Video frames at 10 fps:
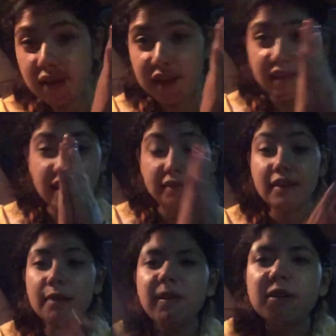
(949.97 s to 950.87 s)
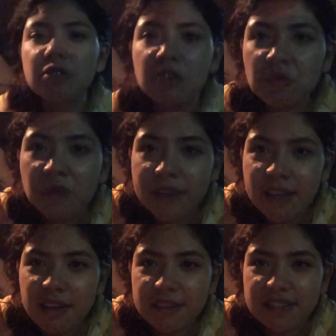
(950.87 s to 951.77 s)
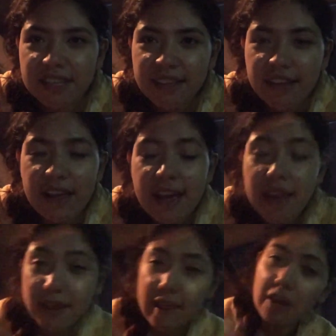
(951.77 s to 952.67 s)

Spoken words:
like this. I'm like, "Do you really not see that?" And I was like,